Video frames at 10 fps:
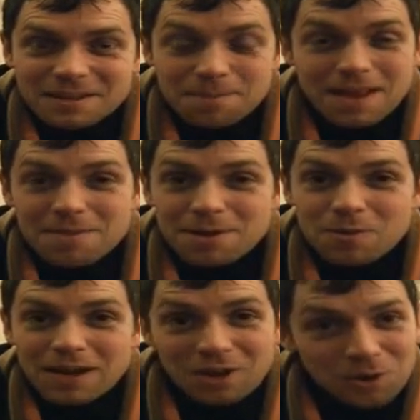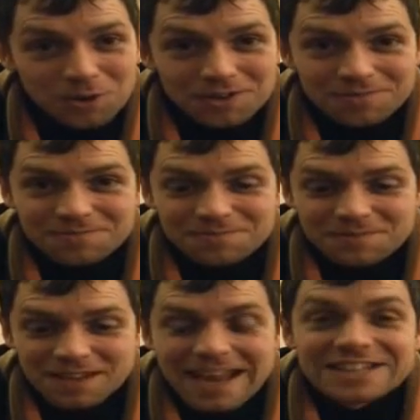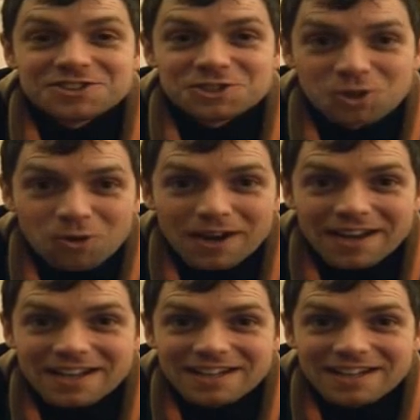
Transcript: Maybe we could enjoy